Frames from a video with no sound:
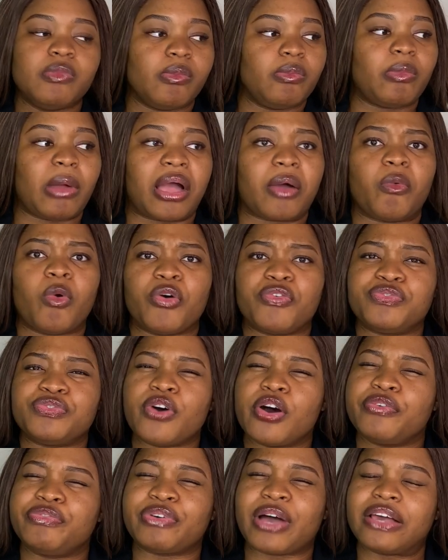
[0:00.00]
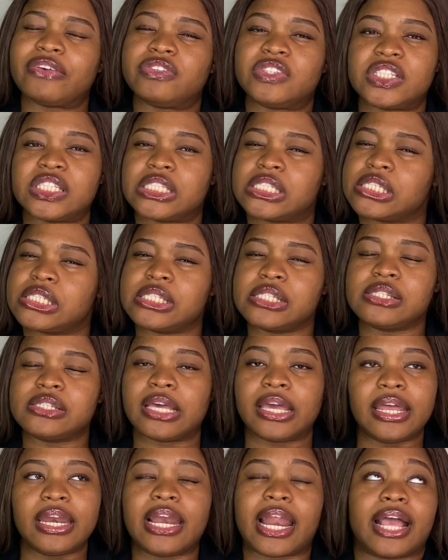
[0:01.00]
Like, what, 4 or 5 seasons
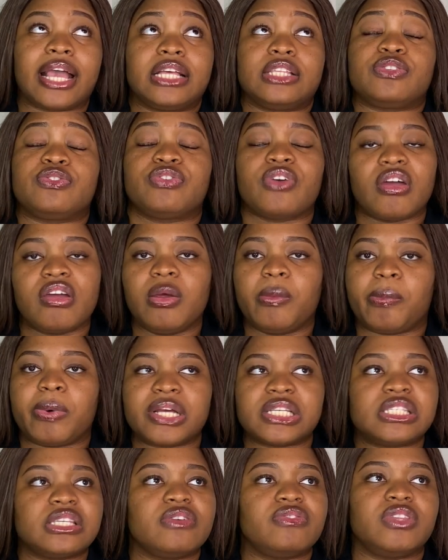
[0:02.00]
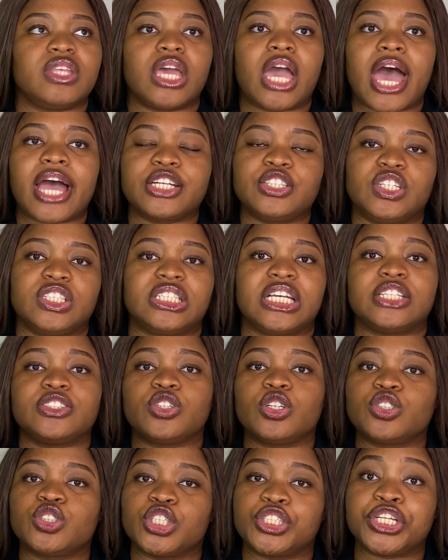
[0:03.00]
in? Like, it's very impressive. The actress has
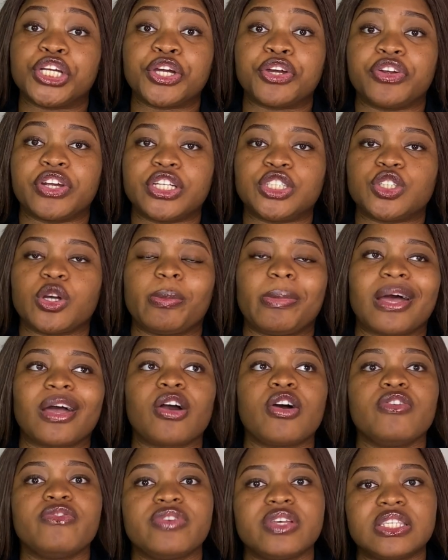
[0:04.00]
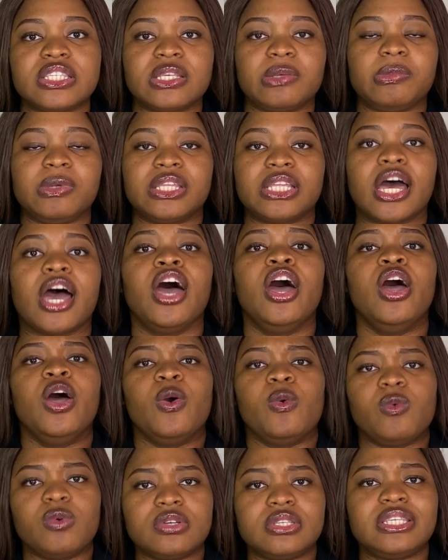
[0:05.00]
done such a great job at convincing me that
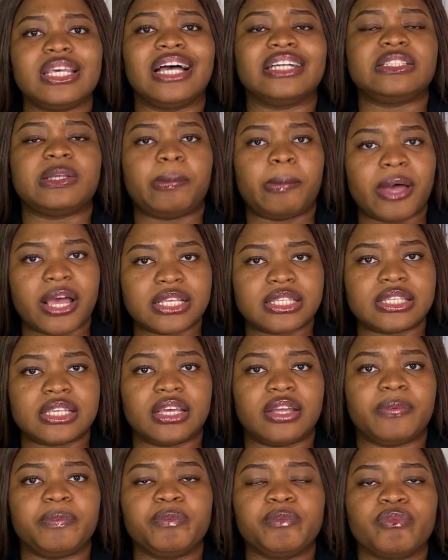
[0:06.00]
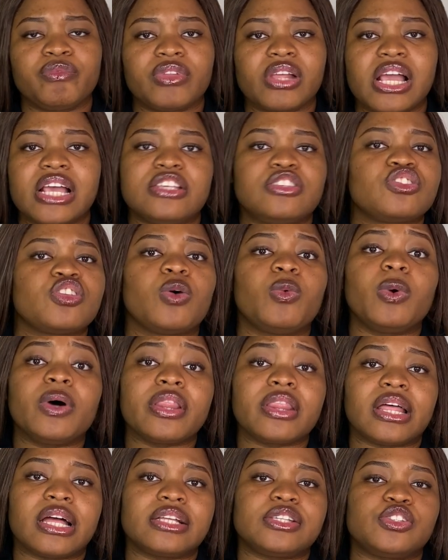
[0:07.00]
we'll see as a person is someone
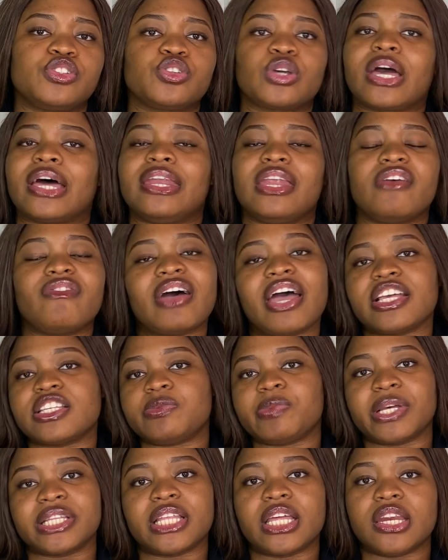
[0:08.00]
that you can never expect